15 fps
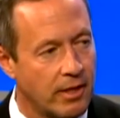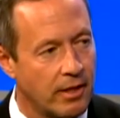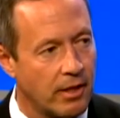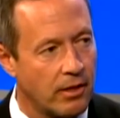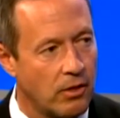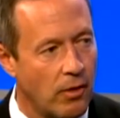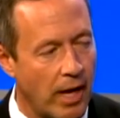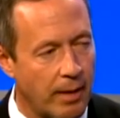uh,
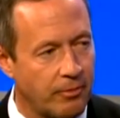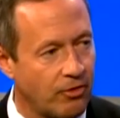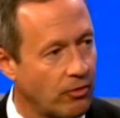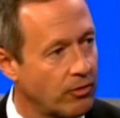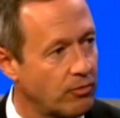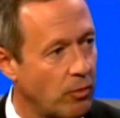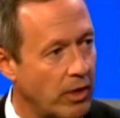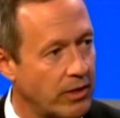New Hampshire
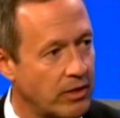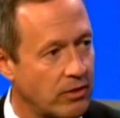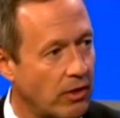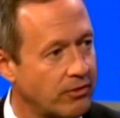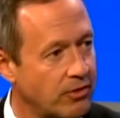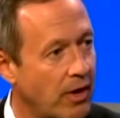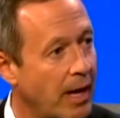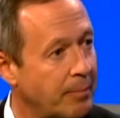is one that
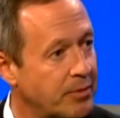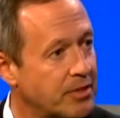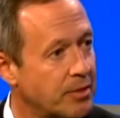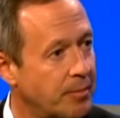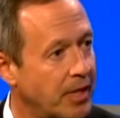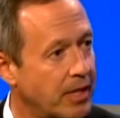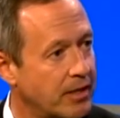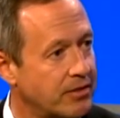also happens to
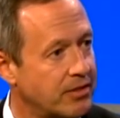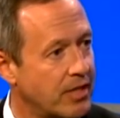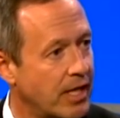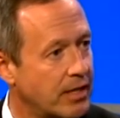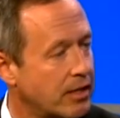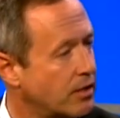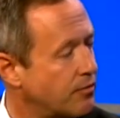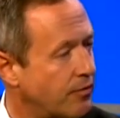be in a
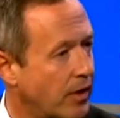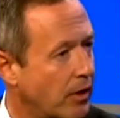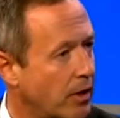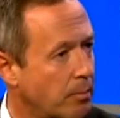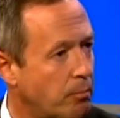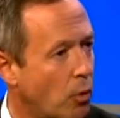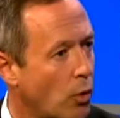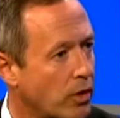state that's very
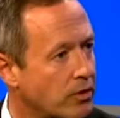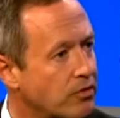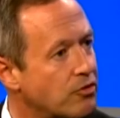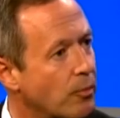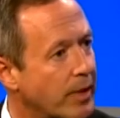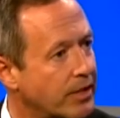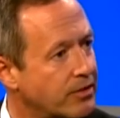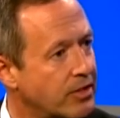important
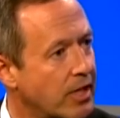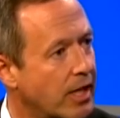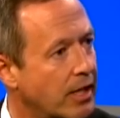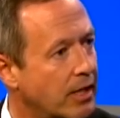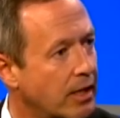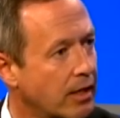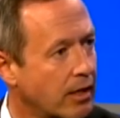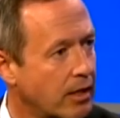swing state
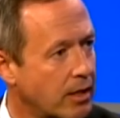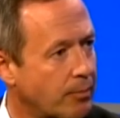in the